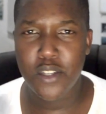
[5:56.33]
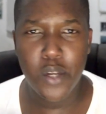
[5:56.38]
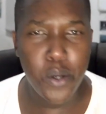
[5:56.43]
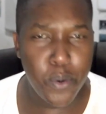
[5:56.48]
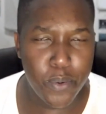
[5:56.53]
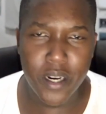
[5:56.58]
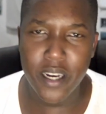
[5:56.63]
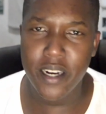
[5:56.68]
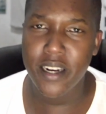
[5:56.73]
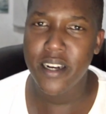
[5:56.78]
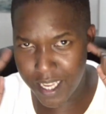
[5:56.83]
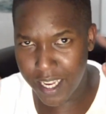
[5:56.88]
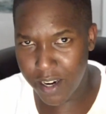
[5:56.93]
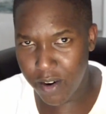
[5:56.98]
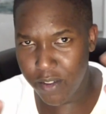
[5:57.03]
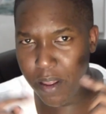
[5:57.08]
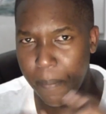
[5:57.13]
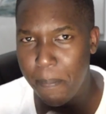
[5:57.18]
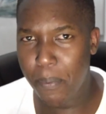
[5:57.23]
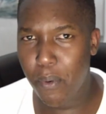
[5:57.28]
tuna, get
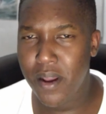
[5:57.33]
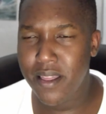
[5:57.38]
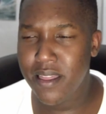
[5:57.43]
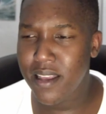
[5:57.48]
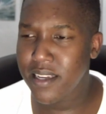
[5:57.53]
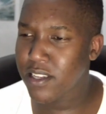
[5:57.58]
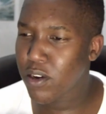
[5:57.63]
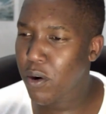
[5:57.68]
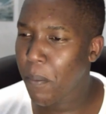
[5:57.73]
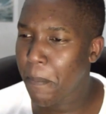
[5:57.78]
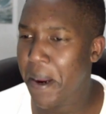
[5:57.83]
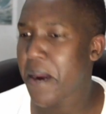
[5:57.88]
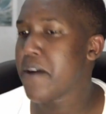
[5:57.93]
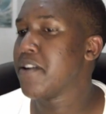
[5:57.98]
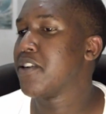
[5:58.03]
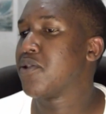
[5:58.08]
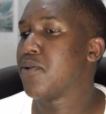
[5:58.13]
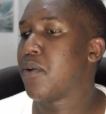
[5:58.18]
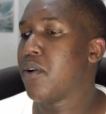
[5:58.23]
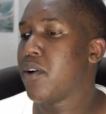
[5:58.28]
on that point. Things that don't
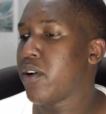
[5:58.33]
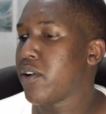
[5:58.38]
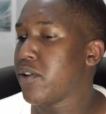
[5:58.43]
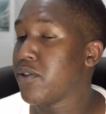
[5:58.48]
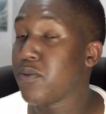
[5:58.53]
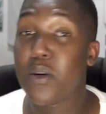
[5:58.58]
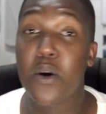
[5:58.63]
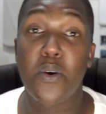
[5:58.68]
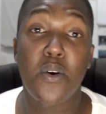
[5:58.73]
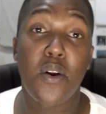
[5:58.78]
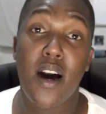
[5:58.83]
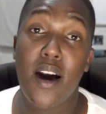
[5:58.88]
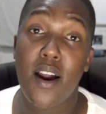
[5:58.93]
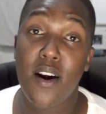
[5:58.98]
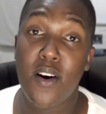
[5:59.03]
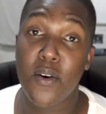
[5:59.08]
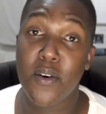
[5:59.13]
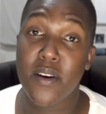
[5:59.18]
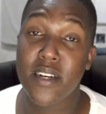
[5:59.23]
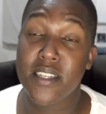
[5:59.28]
perish so long because we don't know how
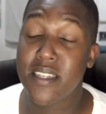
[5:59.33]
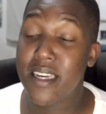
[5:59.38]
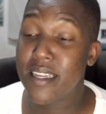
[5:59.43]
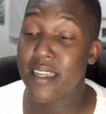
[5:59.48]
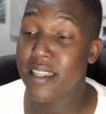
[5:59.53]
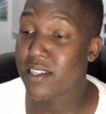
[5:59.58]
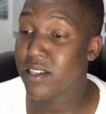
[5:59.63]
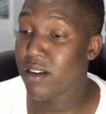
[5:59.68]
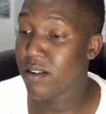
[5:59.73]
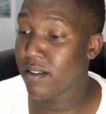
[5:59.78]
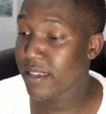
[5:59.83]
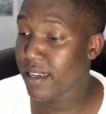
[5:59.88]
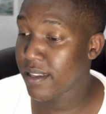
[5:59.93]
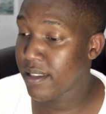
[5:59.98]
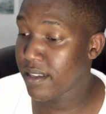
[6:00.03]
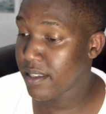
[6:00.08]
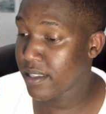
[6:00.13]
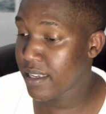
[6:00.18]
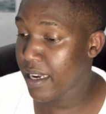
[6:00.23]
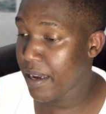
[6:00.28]
long we're going to stay in this lockdown
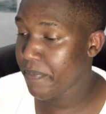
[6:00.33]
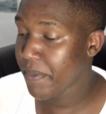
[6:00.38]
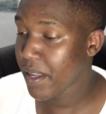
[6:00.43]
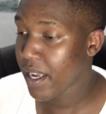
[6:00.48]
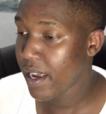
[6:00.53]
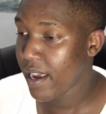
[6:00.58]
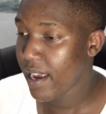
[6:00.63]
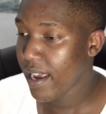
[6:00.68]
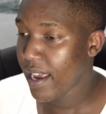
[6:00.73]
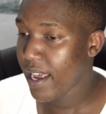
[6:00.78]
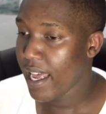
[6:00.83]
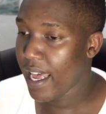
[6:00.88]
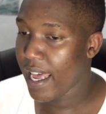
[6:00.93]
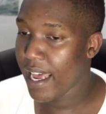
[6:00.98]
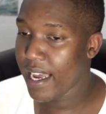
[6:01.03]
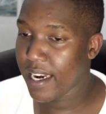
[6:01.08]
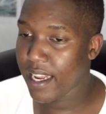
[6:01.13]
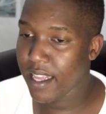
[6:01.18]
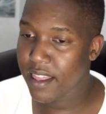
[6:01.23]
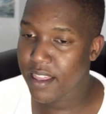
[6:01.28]
this time.
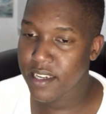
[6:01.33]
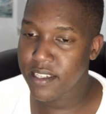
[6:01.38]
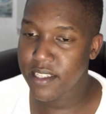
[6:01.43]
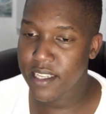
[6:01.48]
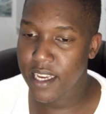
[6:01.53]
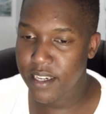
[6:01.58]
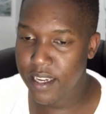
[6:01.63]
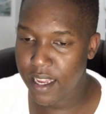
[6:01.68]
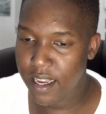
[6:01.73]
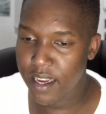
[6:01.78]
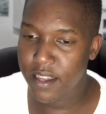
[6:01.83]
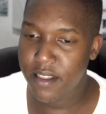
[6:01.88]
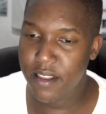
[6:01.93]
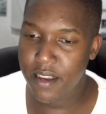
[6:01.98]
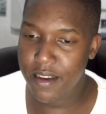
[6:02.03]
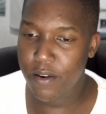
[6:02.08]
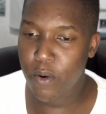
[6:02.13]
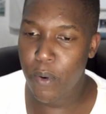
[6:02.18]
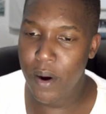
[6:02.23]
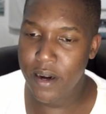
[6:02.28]
And uh, things like that, uh,
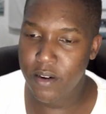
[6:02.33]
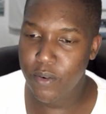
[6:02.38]
they're quite